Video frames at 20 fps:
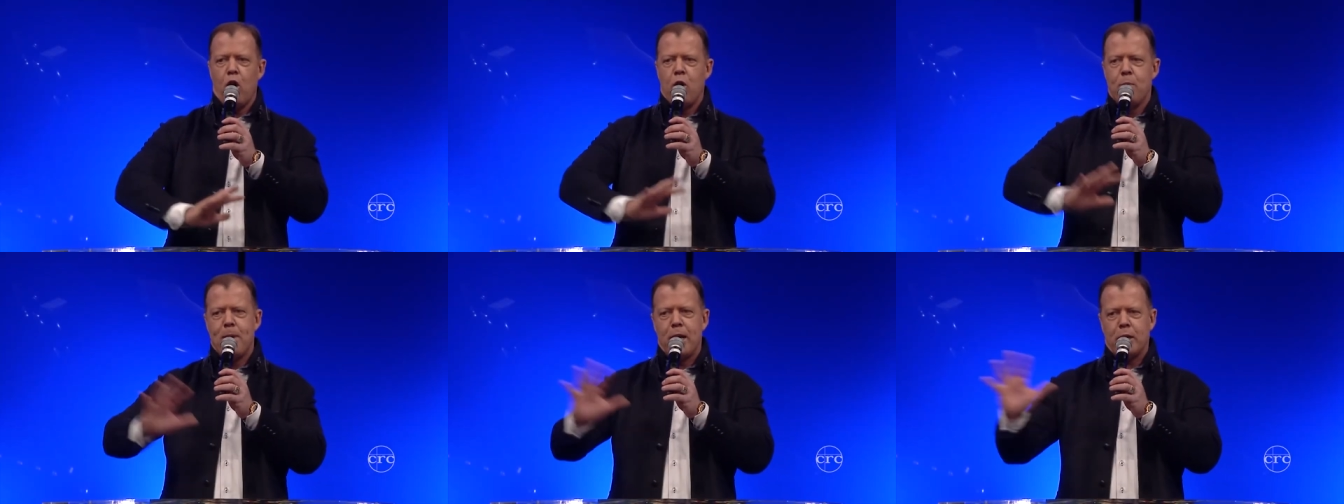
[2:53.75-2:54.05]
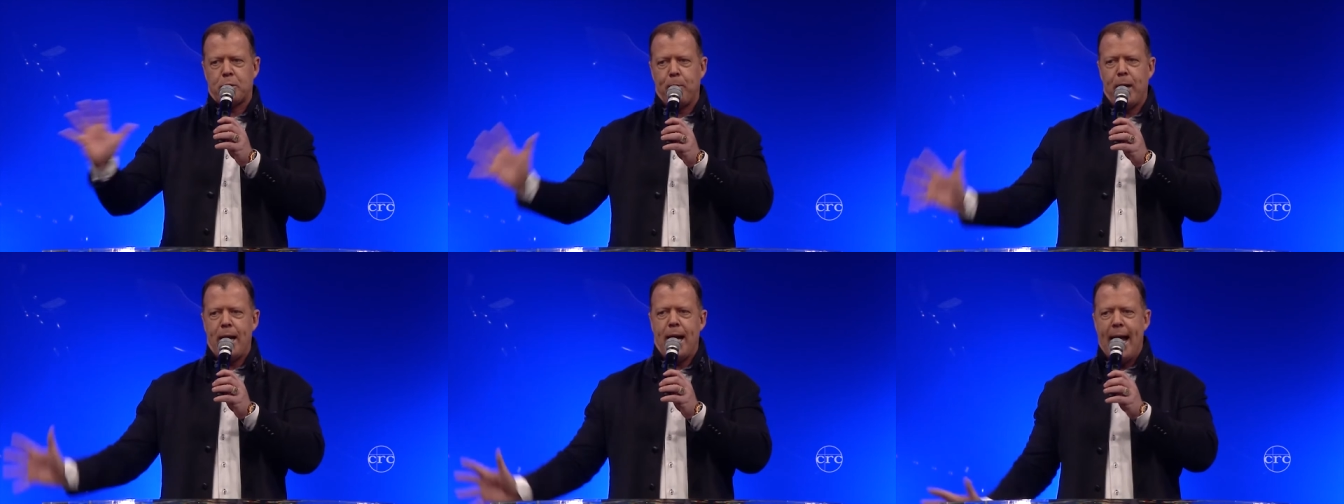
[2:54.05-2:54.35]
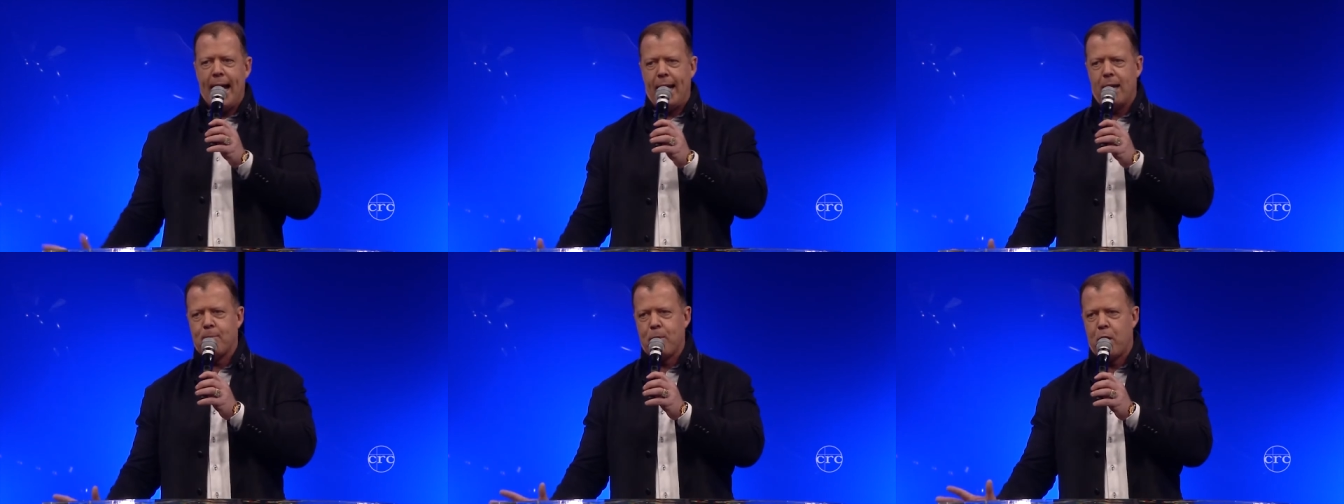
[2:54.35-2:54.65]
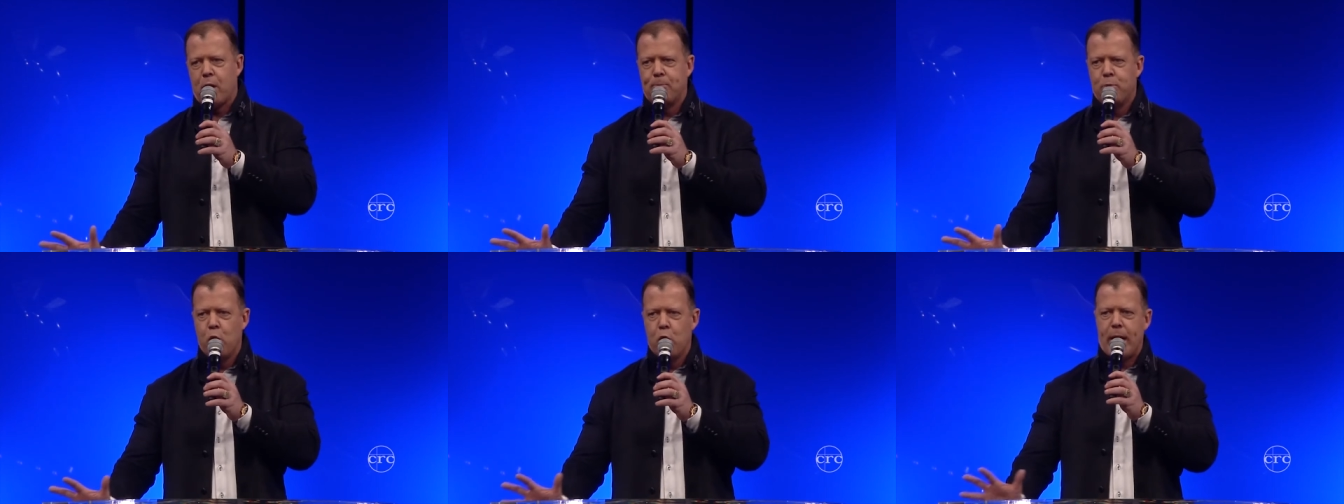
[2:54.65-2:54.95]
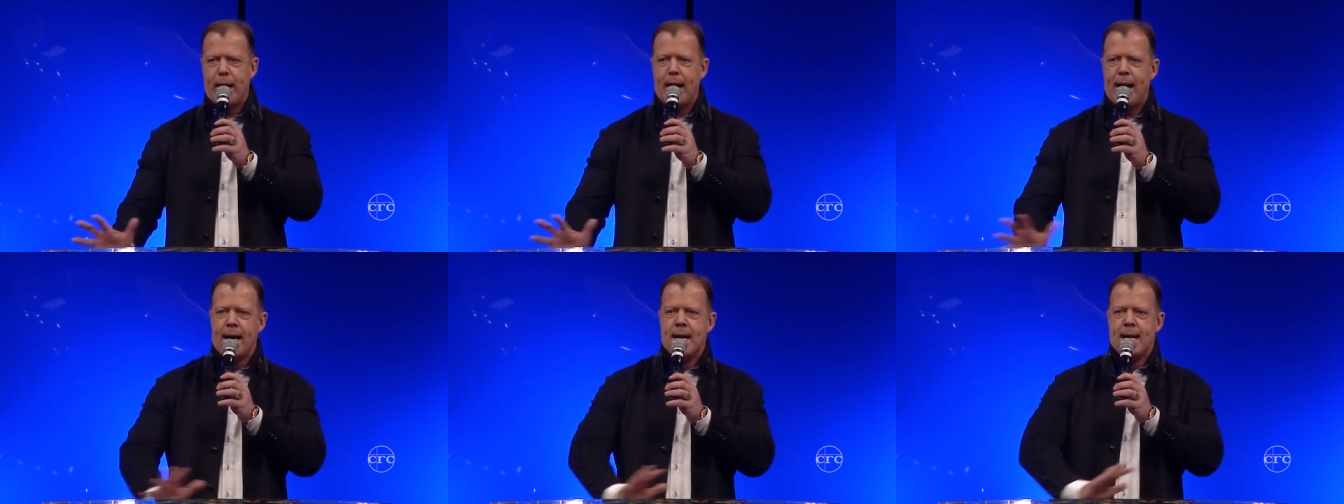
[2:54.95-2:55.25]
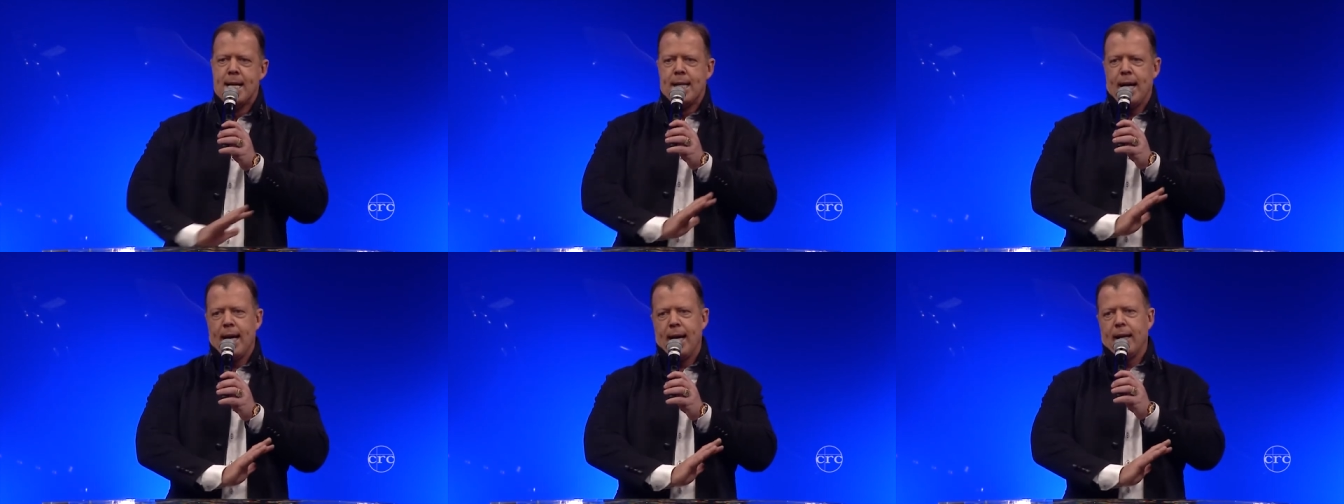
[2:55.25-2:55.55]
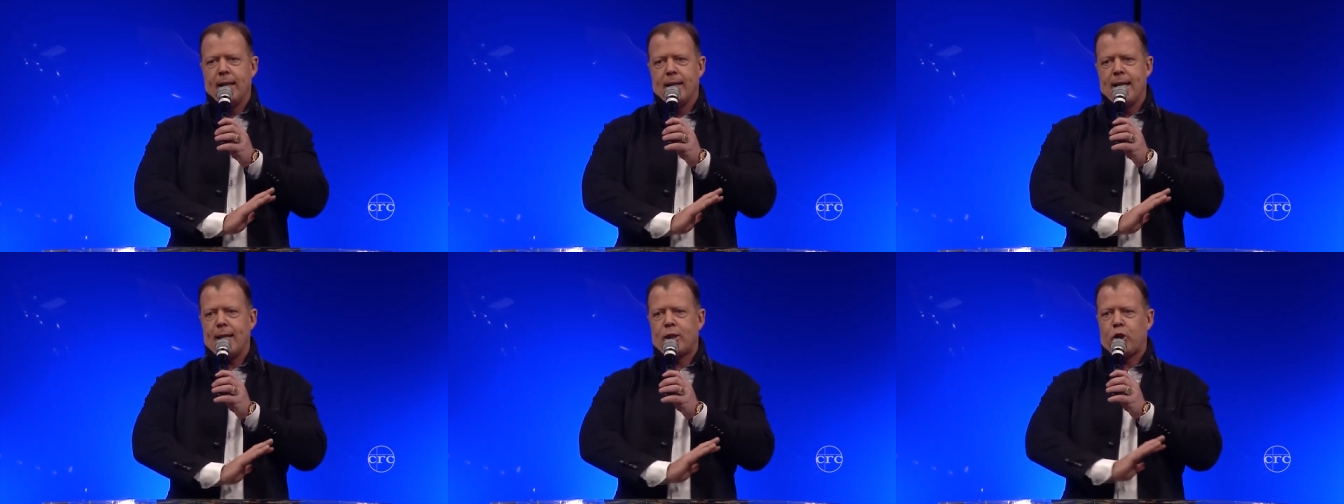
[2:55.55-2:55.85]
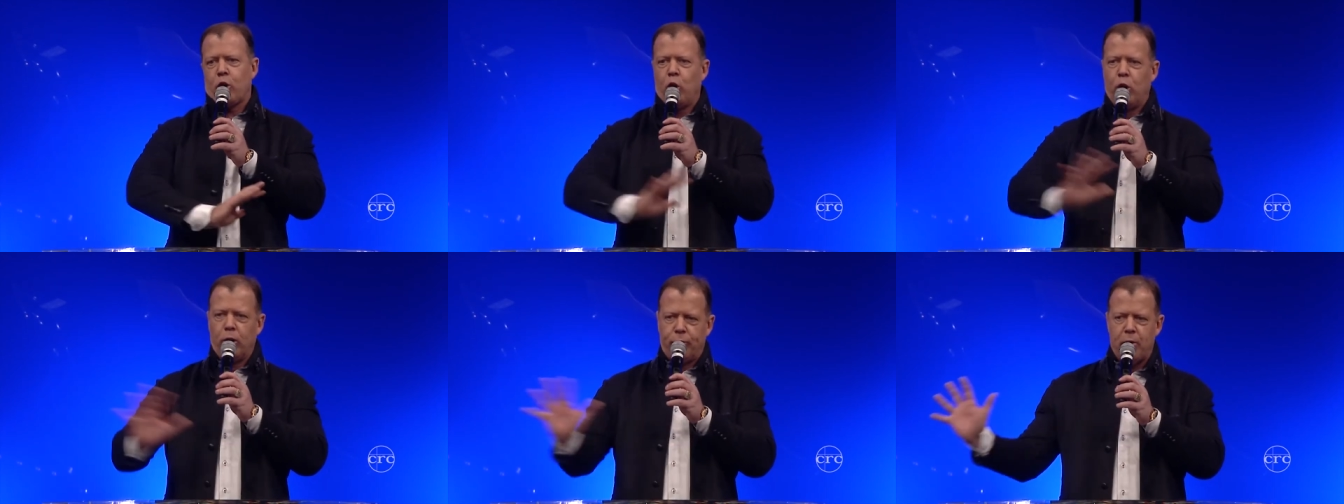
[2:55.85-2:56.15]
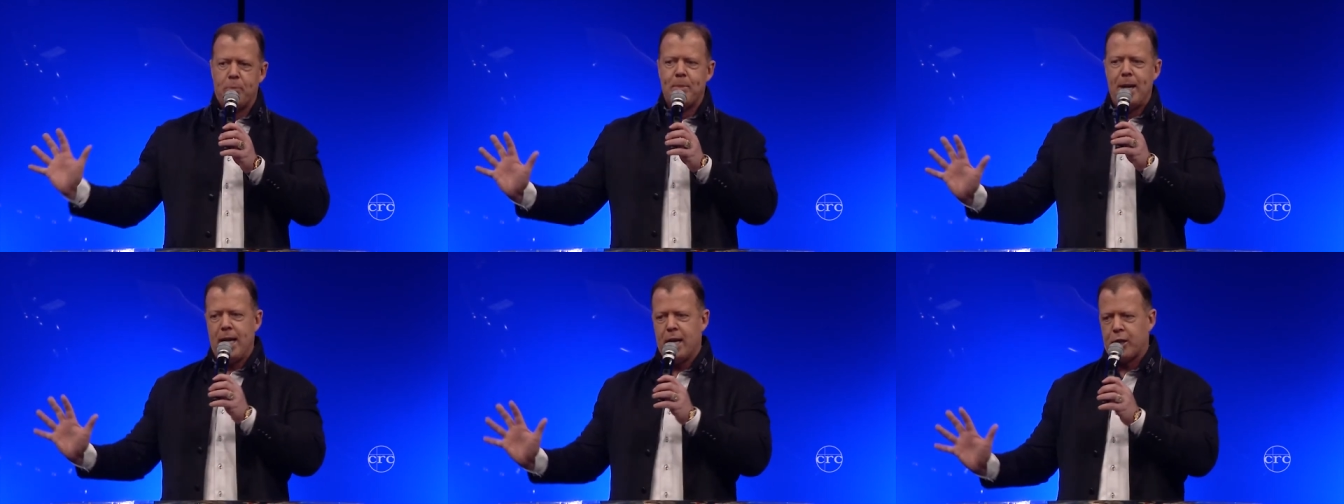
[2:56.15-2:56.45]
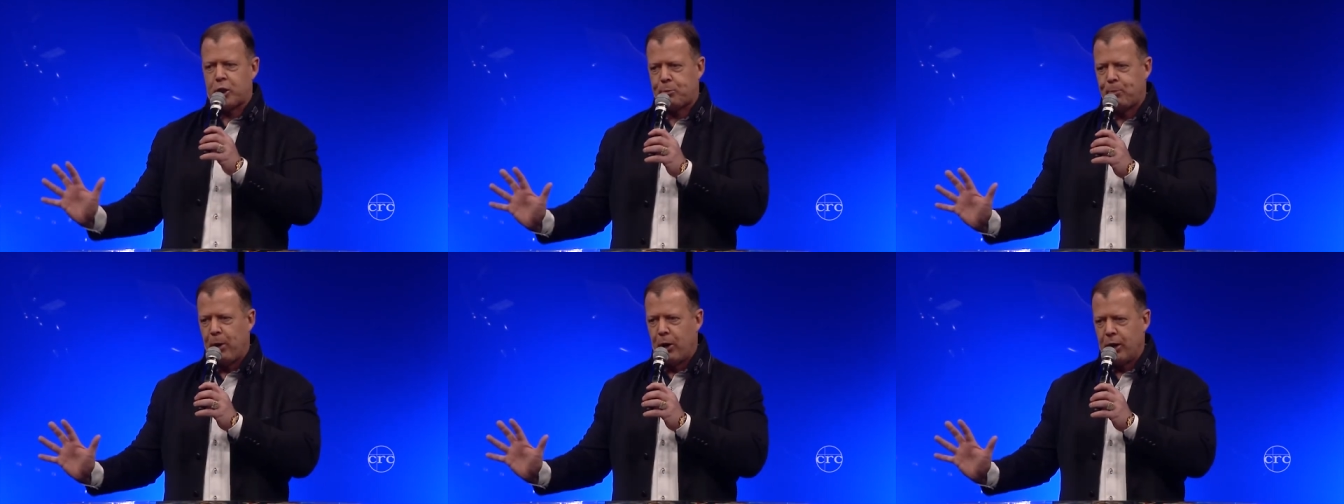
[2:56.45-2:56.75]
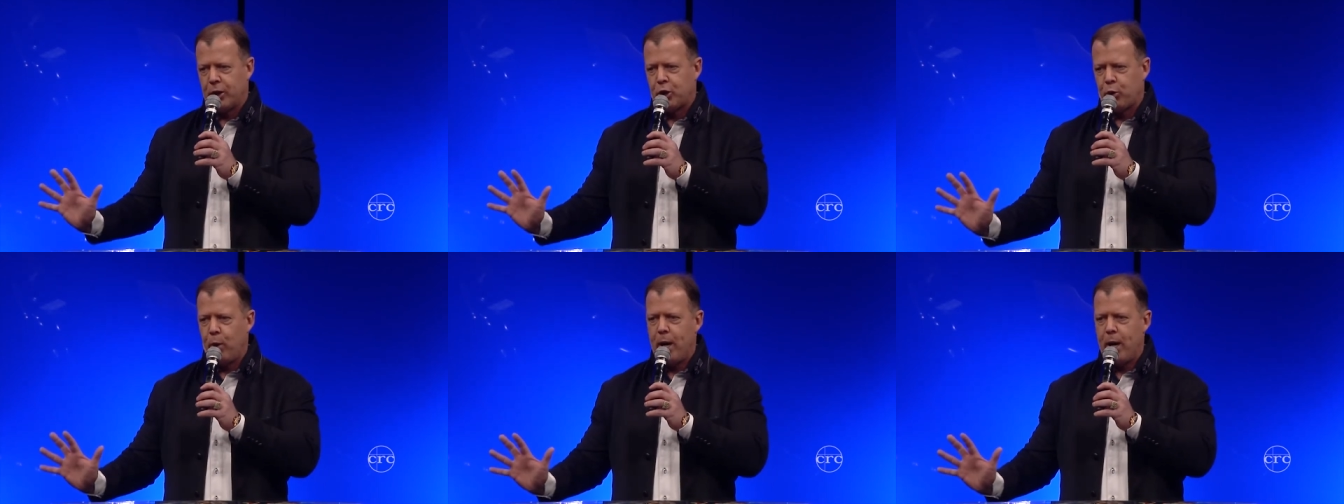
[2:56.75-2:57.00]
oumas met die helm gebore, uh, that's all familiar spirits.